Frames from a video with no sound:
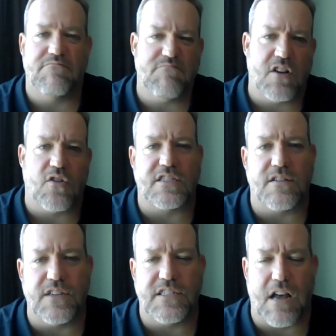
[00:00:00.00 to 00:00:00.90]

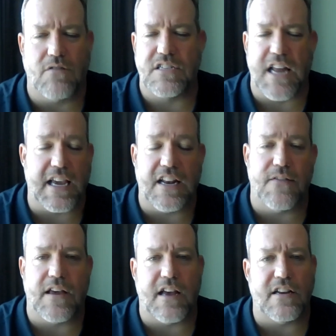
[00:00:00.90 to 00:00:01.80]
Aggressively sounds negative.
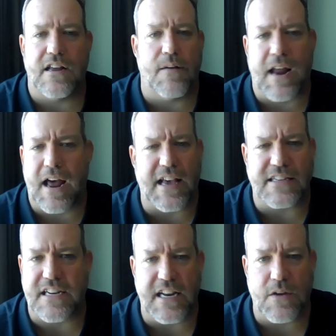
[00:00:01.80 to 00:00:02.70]
I'm not
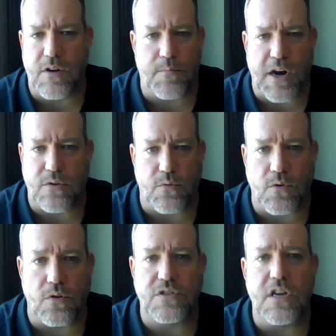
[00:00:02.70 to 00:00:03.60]
asking anyone to break the
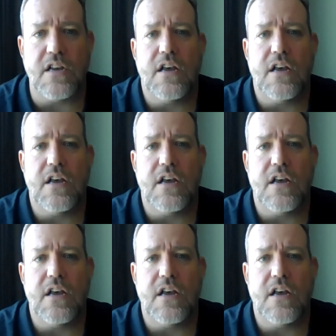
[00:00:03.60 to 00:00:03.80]
rules,